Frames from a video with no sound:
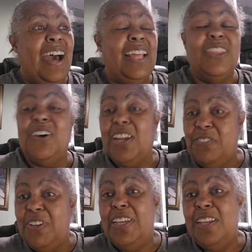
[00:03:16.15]
I thought
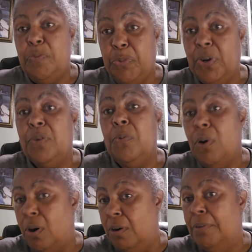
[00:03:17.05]
I would hit a brick
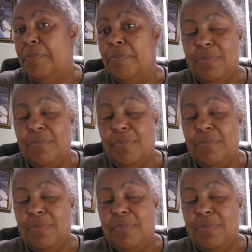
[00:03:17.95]
wall.